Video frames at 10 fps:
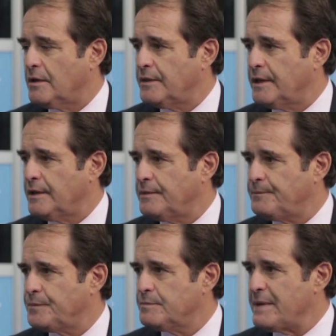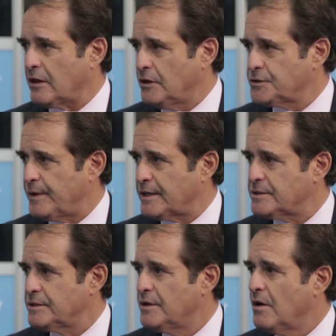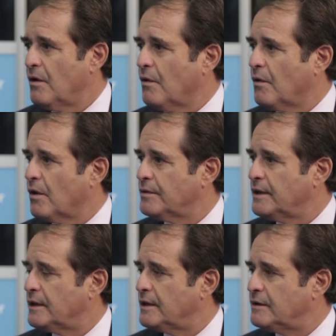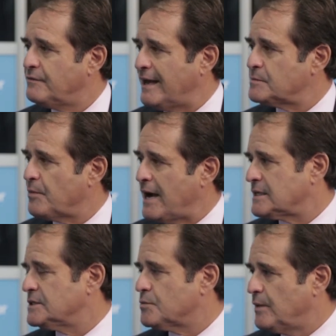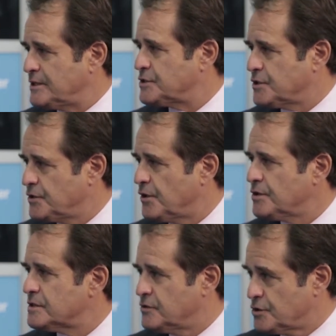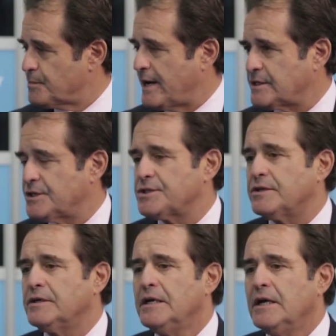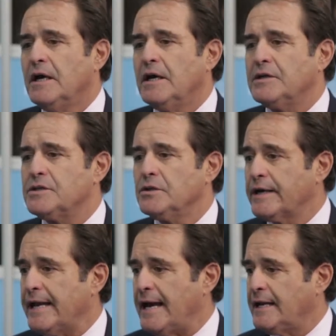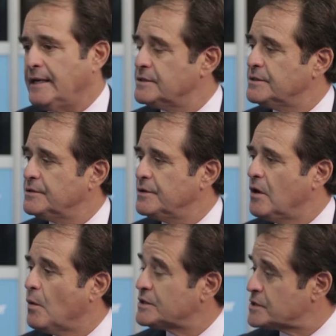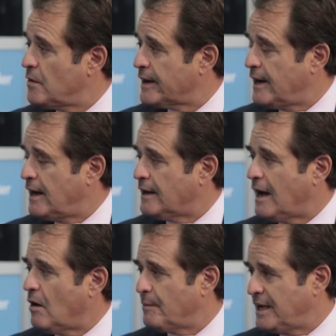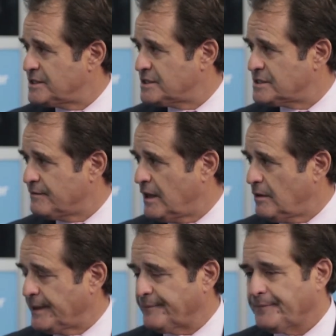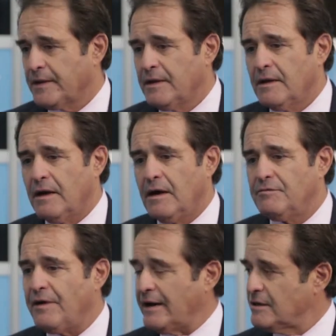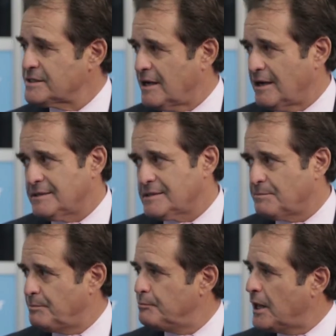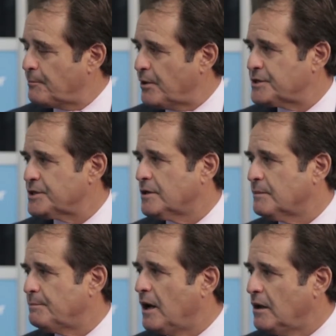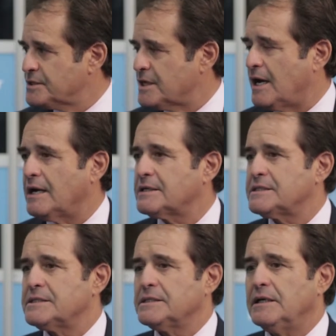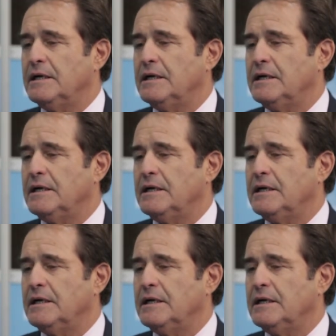the medical director or the advanced practice registered nurse and nurse practitioner to look at it and to know what's going on, how a patient's developing. Vital signs, blood pressure, pulse ox,